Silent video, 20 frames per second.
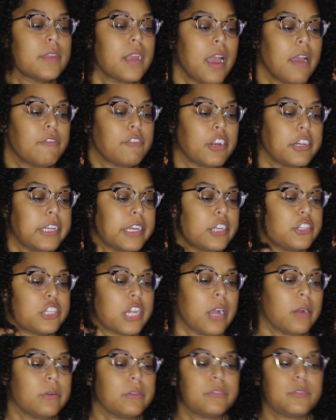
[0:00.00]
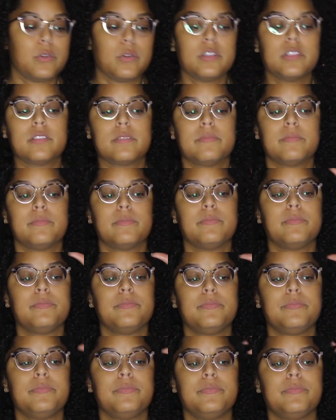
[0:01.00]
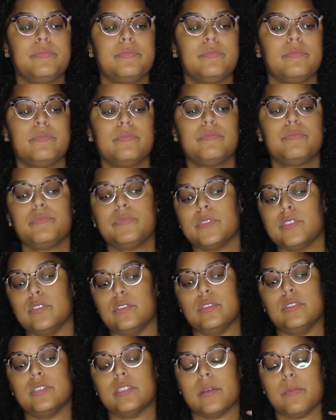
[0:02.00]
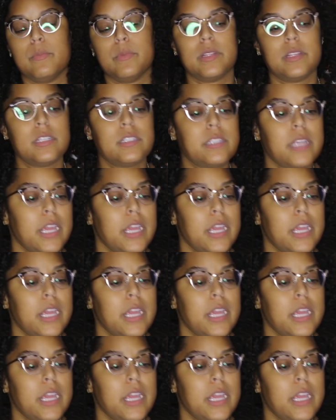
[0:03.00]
After I take a shower, of course. And do something with this